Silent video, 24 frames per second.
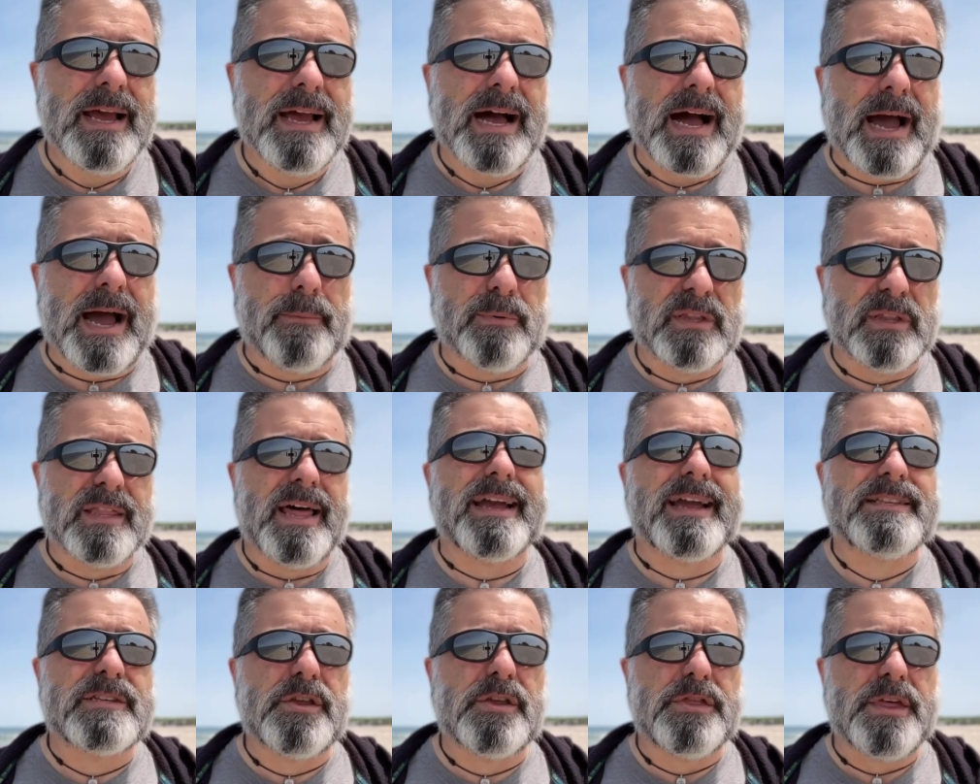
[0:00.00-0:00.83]
I would
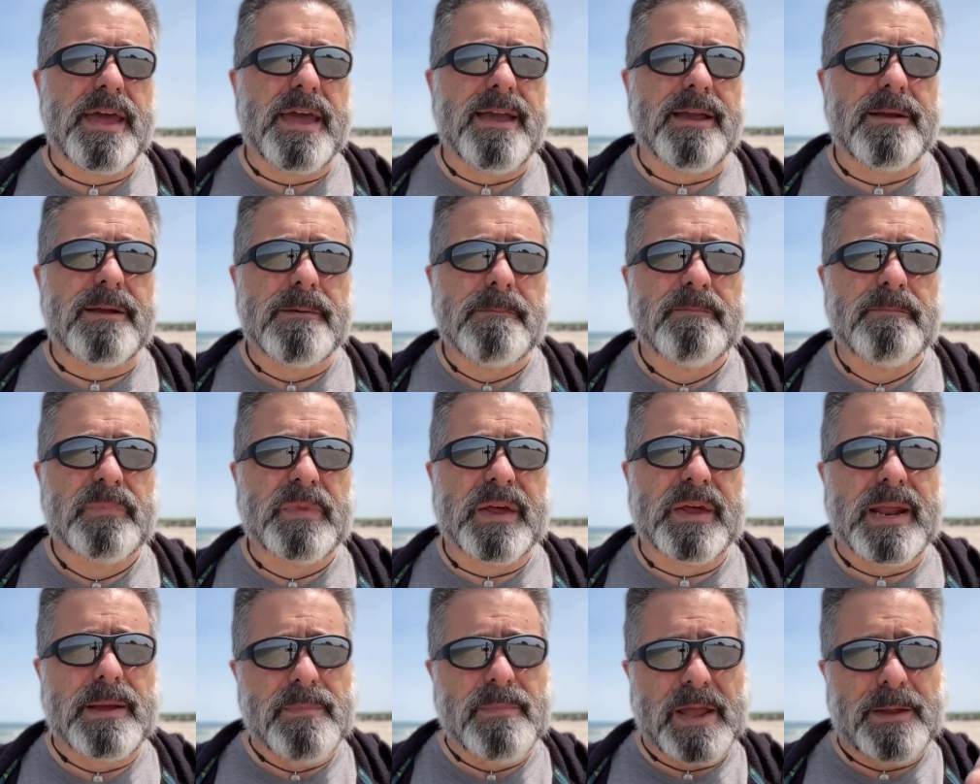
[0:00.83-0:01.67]
like to think that
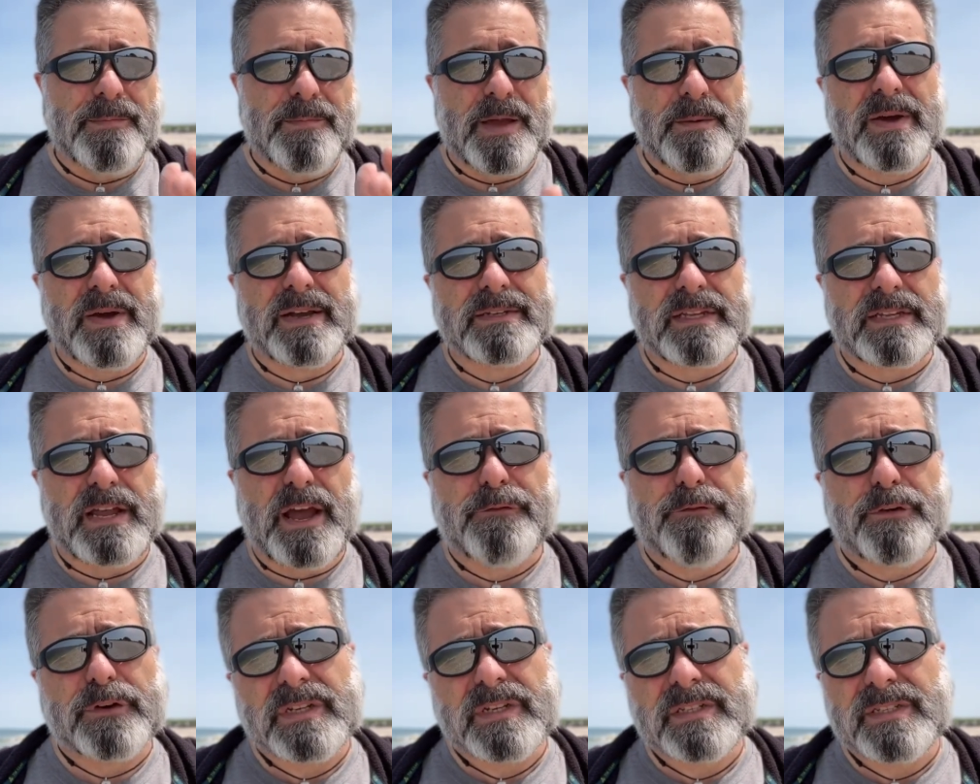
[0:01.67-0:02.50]
I make my best
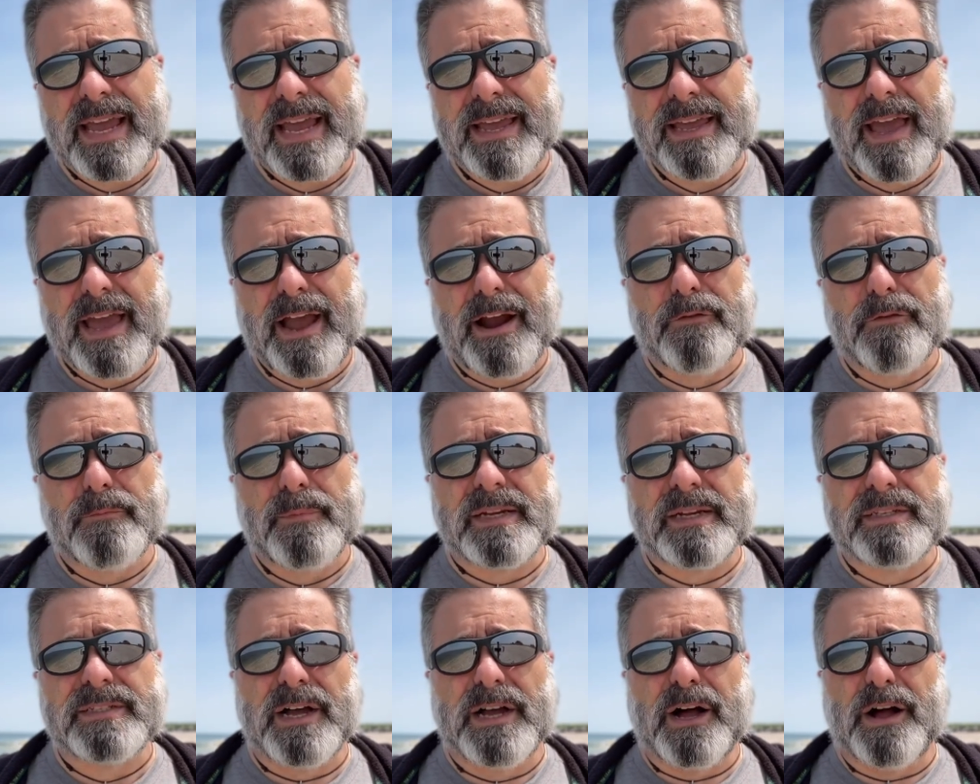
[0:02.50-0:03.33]
effort to take care of
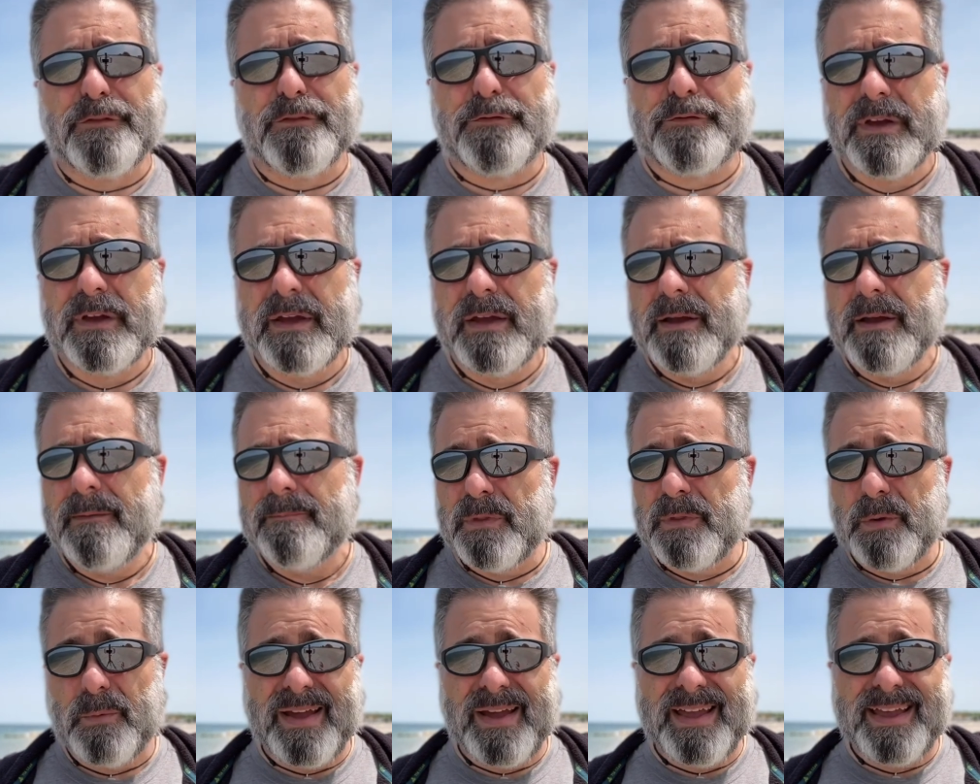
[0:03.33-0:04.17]
myself
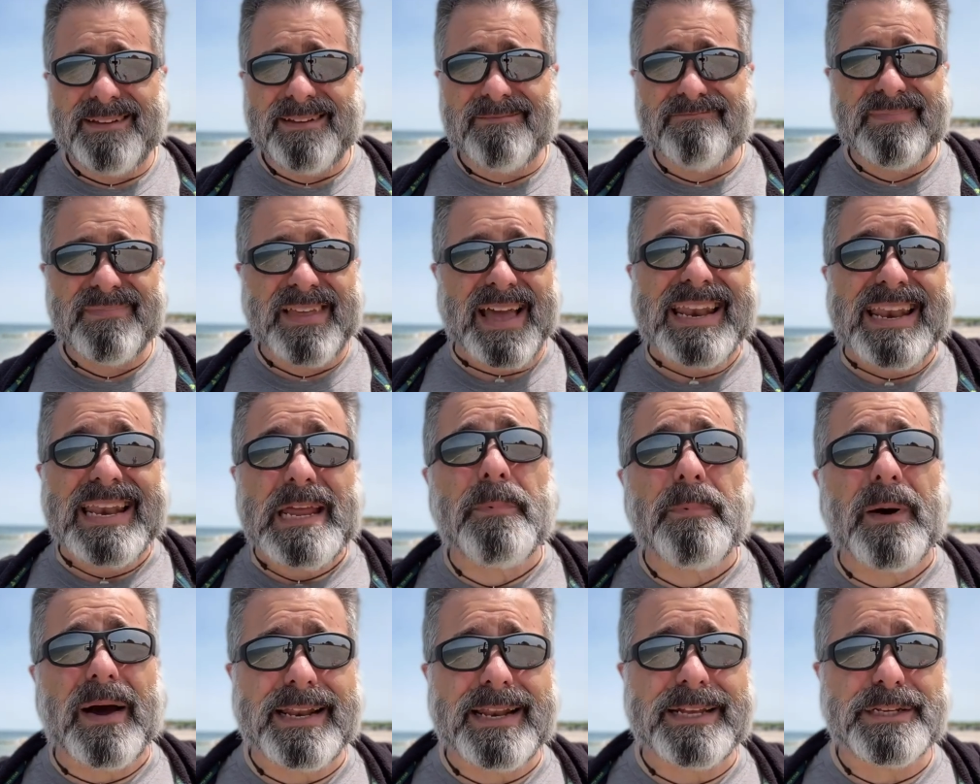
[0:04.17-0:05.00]
the way
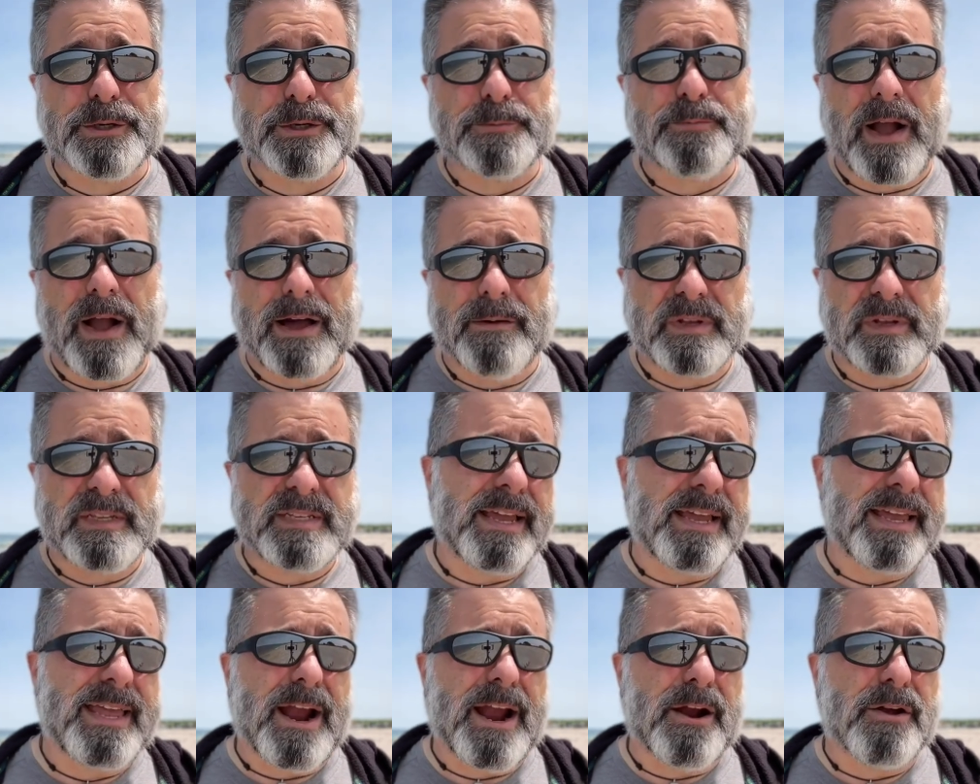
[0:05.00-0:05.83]
anybody should probably
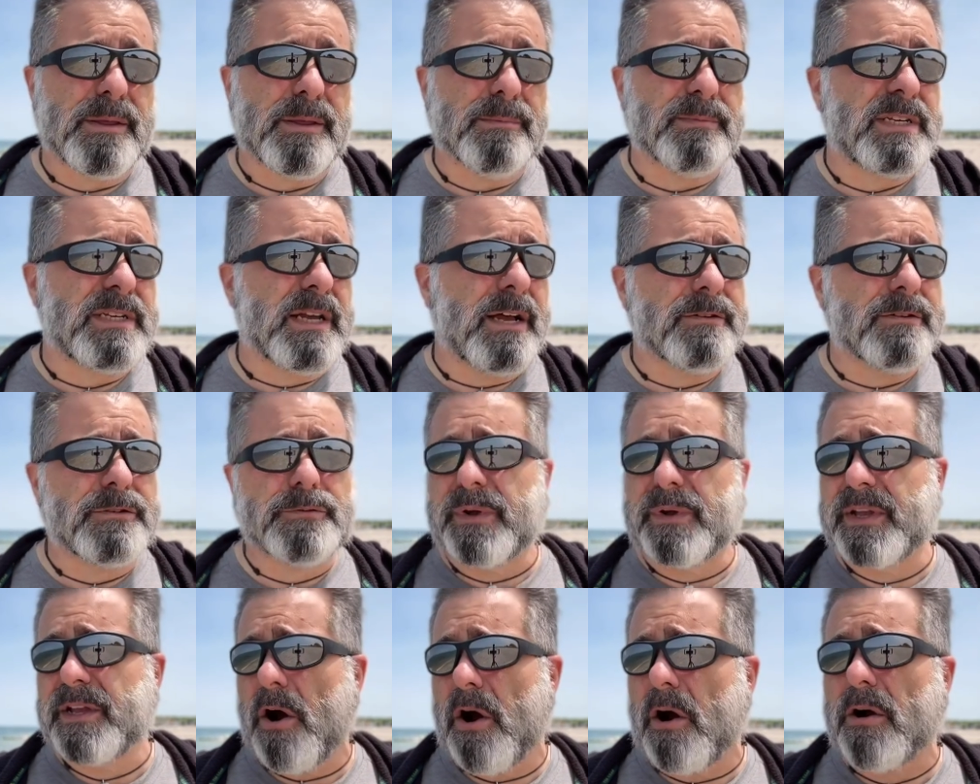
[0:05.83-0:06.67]
take care of themselves,
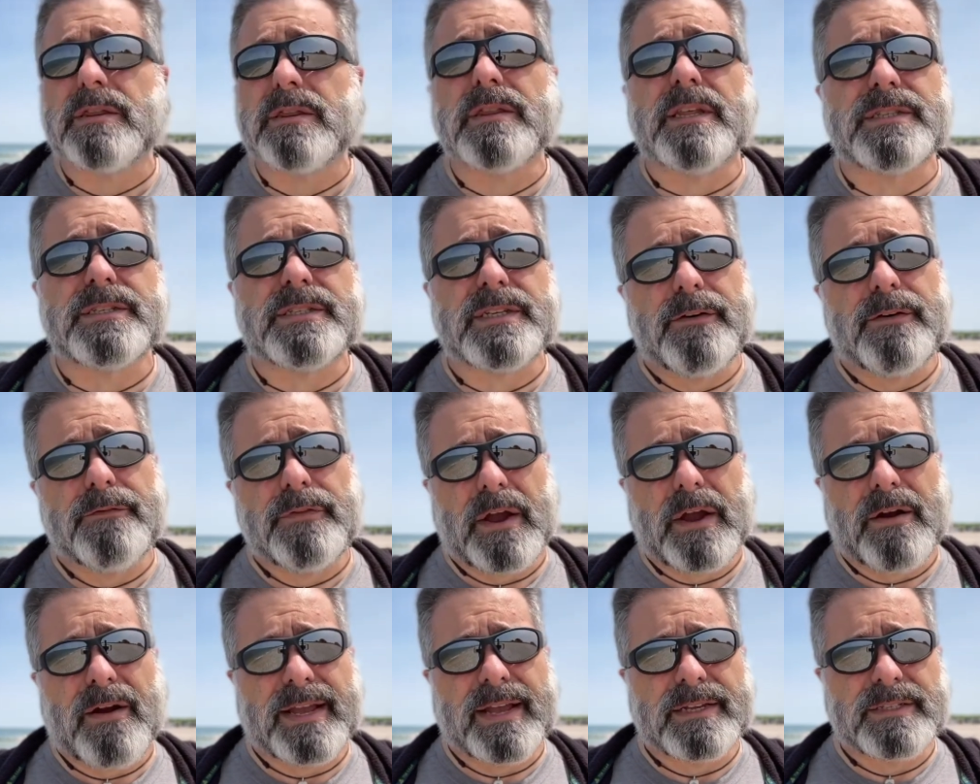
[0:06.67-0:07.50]
regardless of
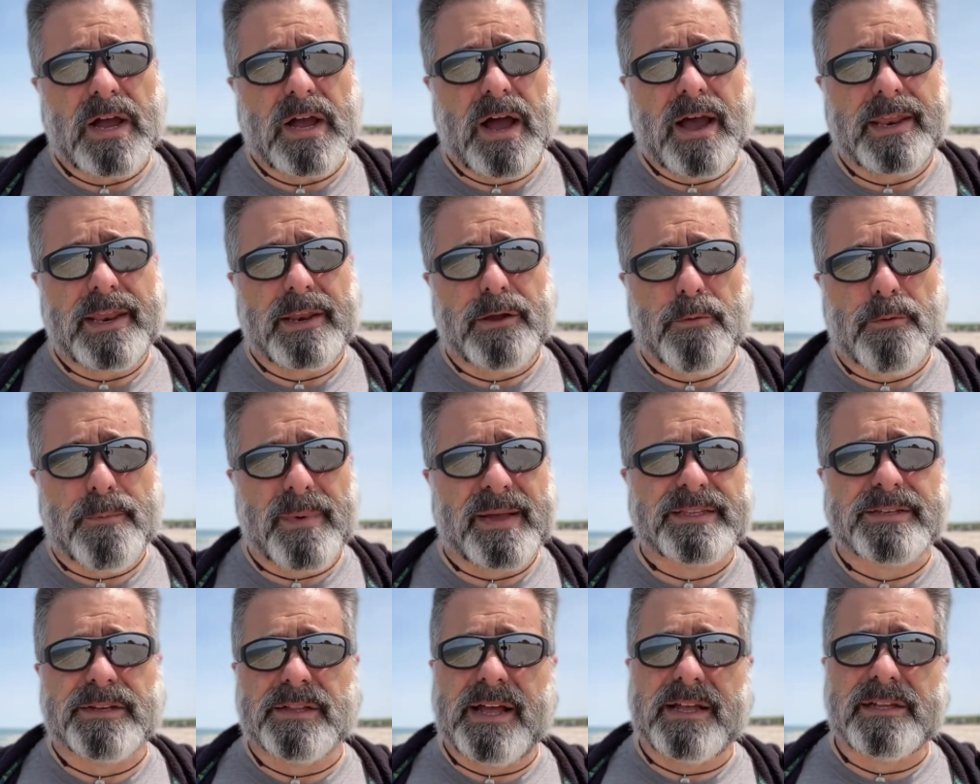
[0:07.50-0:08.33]
their anxiety or
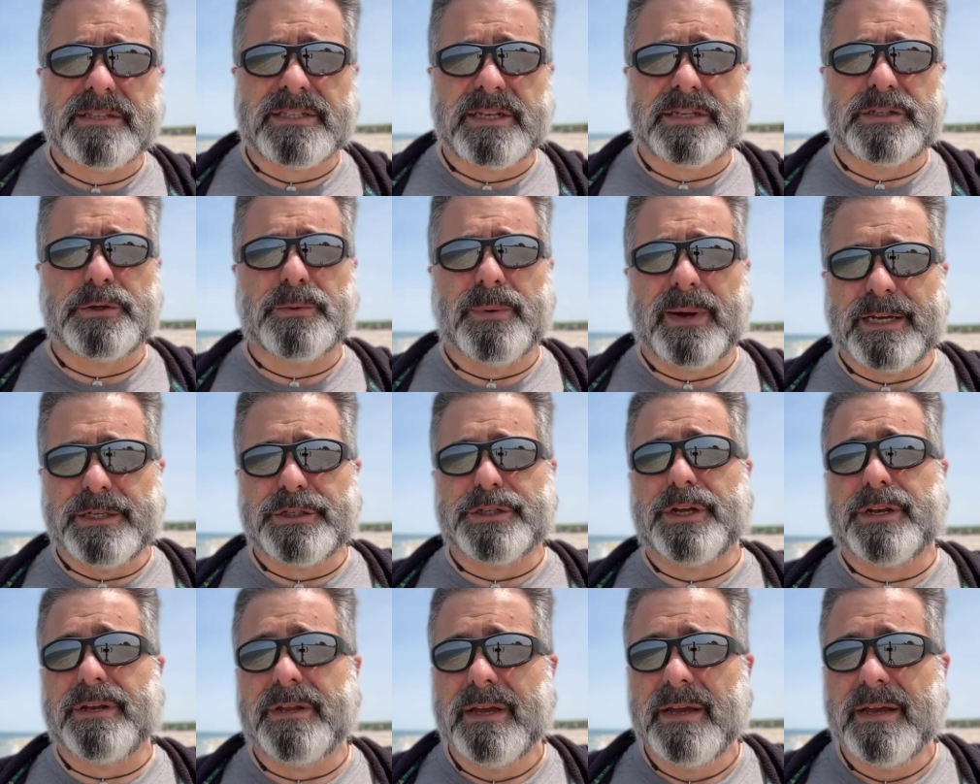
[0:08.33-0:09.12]
mental health situation.